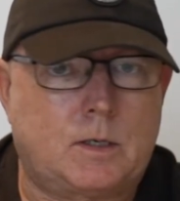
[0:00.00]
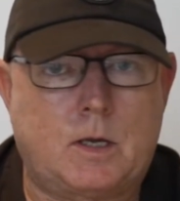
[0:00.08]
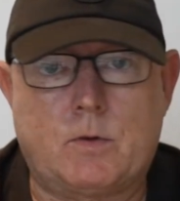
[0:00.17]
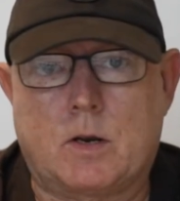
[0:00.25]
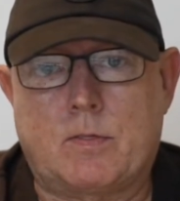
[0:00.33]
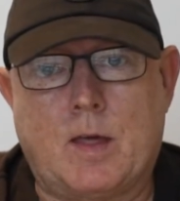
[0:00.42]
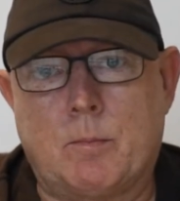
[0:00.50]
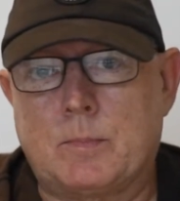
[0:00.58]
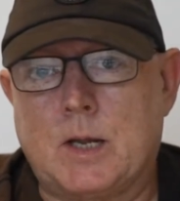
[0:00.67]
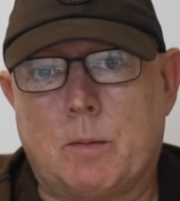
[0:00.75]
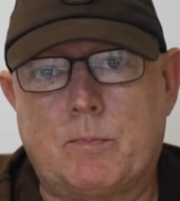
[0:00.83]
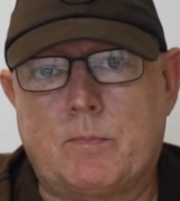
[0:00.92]
Give it a
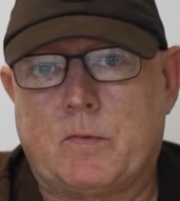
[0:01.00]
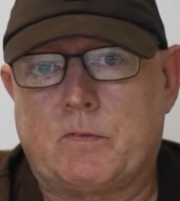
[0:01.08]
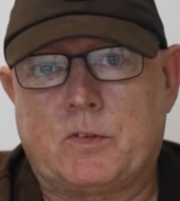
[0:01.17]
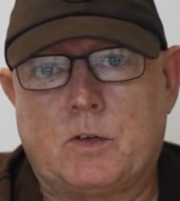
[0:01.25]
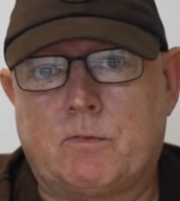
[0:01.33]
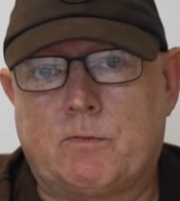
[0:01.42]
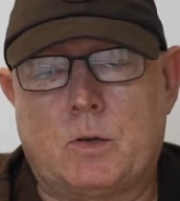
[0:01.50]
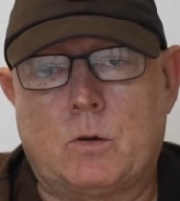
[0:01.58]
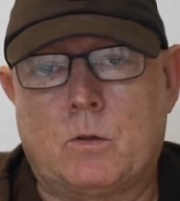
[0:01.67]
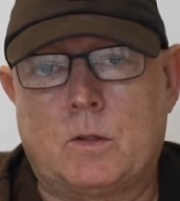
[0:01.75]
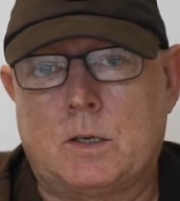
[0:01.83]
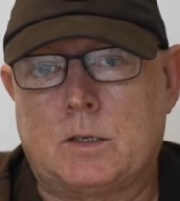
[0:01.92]
thumbs up if you
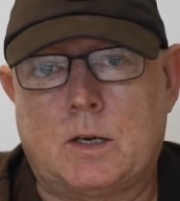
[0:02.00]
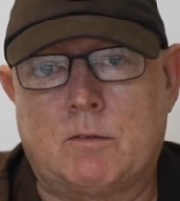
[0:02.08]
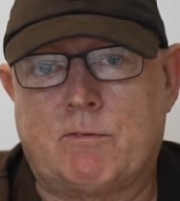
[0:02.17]
feel this